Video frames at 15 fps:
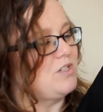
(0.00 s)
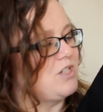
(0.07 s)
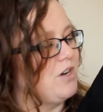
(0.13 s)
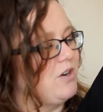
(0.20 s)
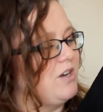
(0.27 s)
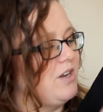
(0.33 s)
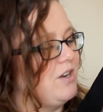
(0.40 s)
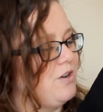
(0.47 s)

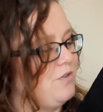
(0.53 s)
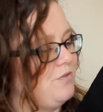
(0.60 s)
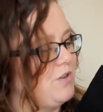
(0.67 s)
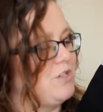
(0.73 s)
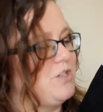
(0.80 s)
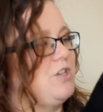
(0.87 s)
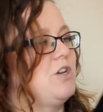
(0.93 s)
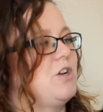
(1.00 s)
totally an offer,
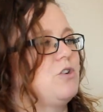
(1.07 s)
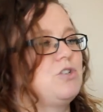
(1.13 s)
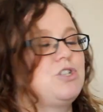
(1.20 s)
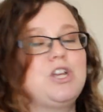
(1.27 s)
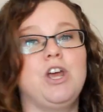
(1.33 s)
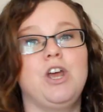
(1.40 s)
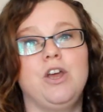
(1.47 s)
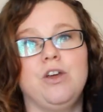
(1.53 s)
so you got
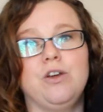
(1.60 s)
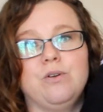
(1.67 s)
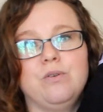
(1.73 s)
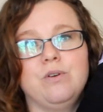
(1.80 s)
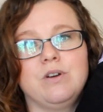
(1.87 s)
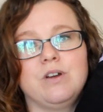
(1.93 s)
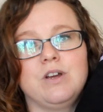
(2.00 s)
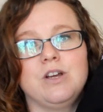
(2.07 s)
two